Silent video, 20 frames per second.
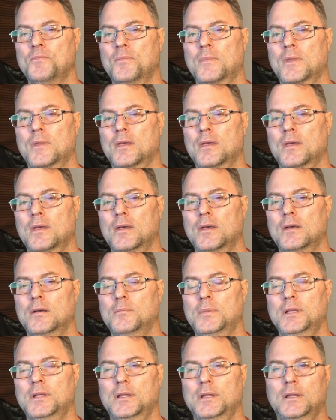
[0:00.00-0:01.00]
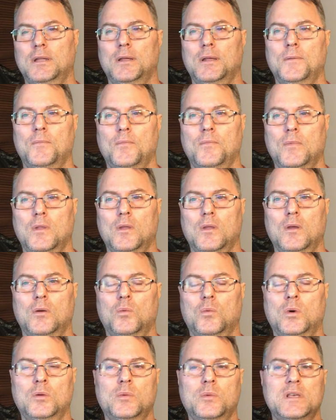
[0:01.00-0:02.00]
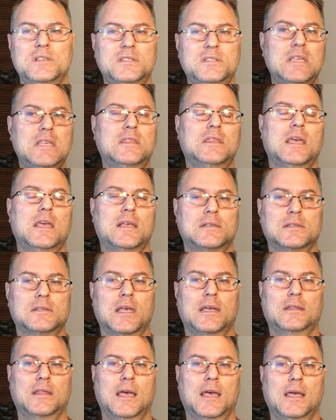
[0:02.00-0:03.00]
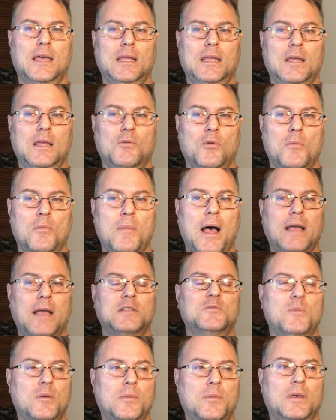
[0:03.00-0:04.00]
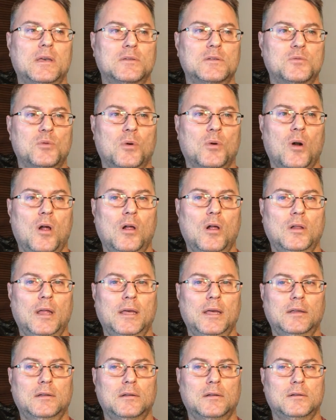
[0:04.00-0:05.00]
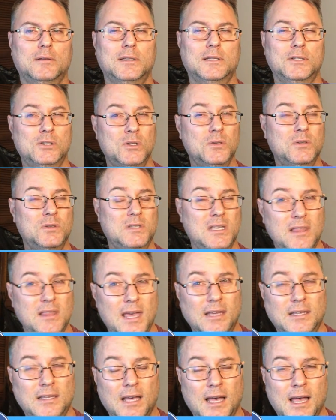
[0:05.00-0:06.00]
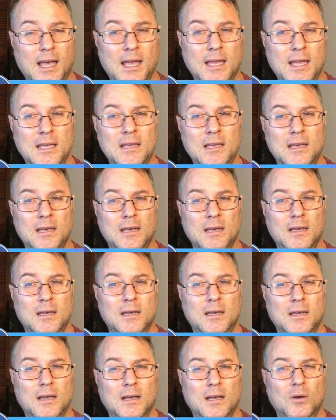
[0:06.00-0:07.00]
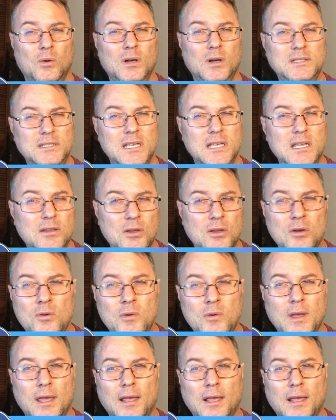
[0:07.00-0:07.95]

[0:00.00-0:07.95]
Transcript: when we see things like that, it reminds me because we're all like, did you see that guy? What's he doing? What is going on?